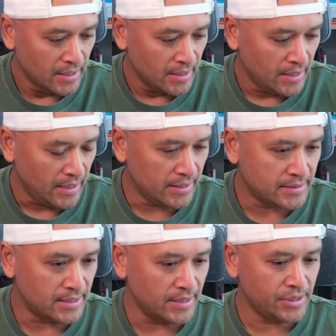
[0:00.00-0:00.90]

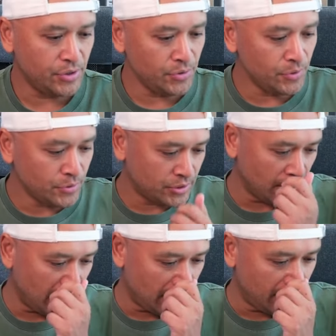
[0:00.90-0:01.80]
it's a huge.
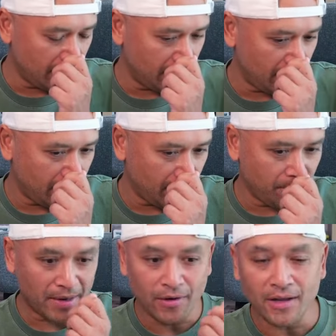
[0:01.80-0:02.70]
It
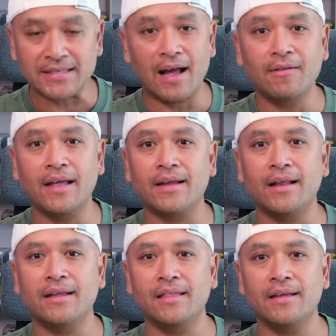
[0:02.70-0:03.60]
might not sound like
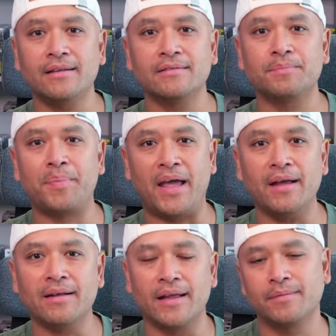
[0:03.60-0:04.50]
anything
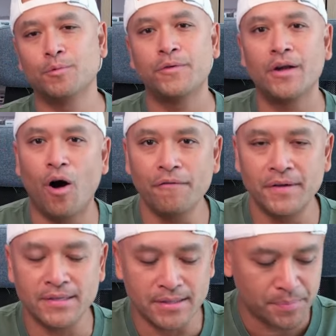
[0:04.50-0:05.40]
big, like moving
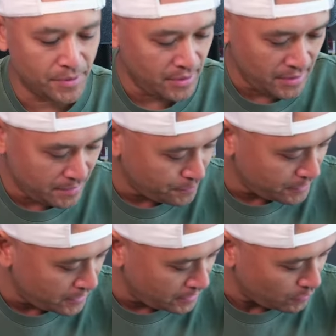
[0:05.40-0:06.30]
office is
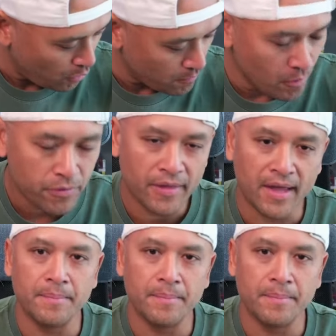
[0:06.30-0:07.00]
pretty normal thing.